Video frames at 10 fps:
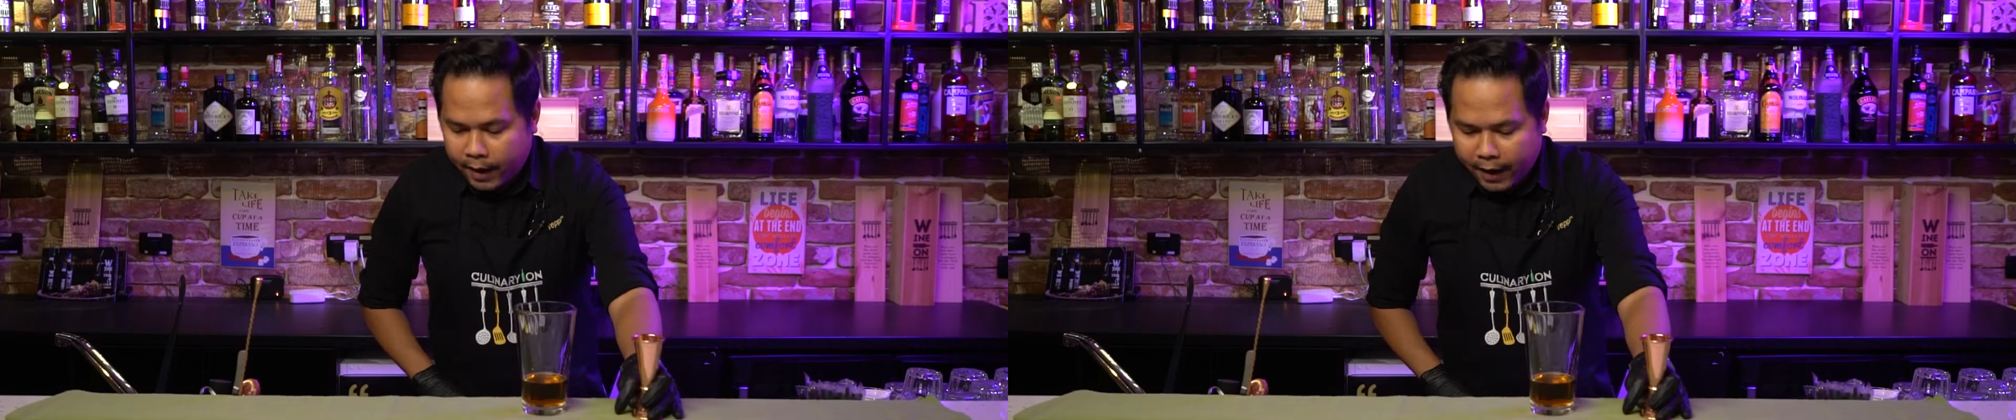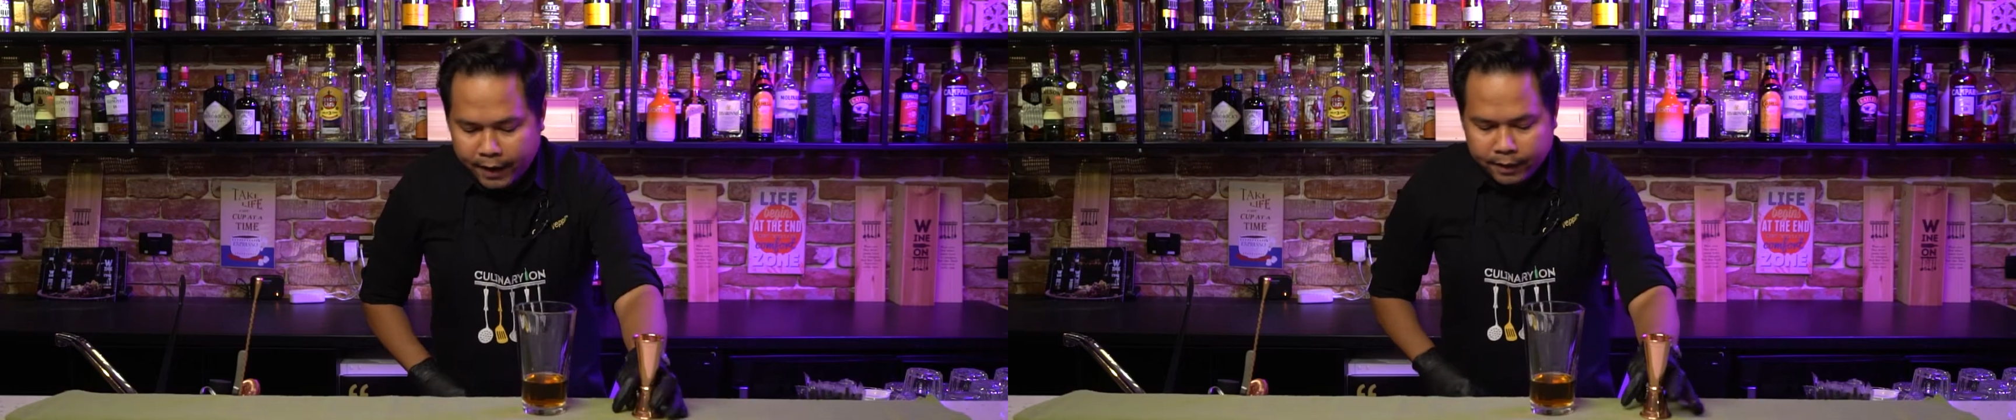
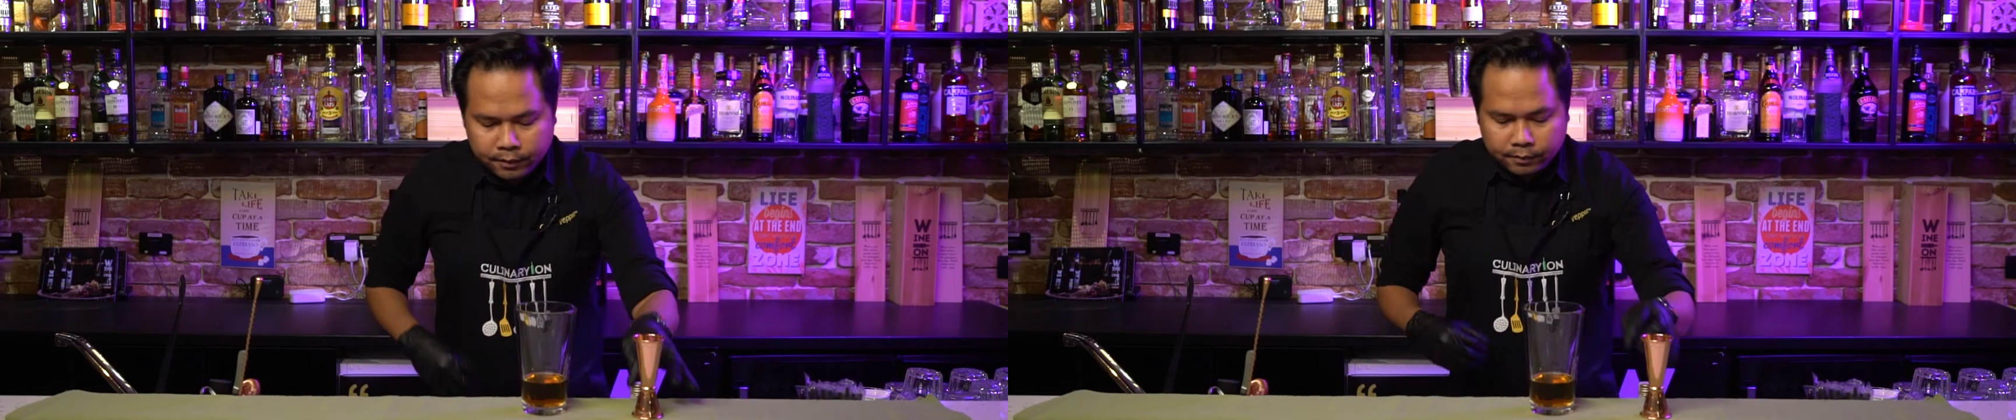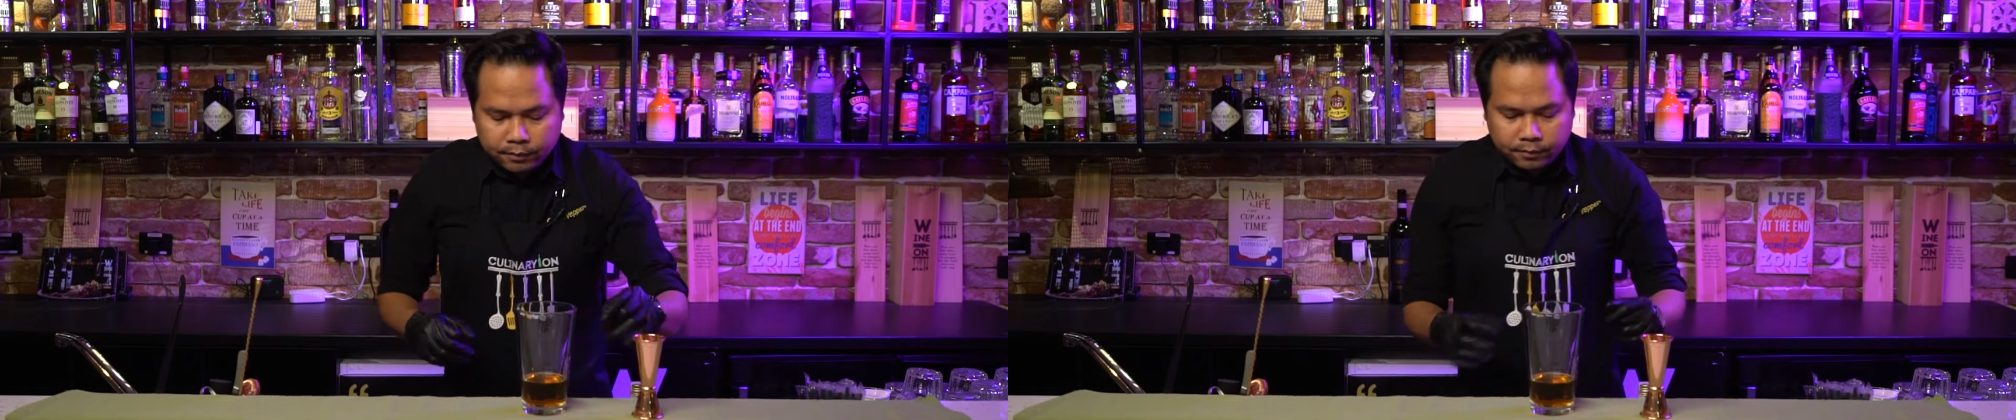and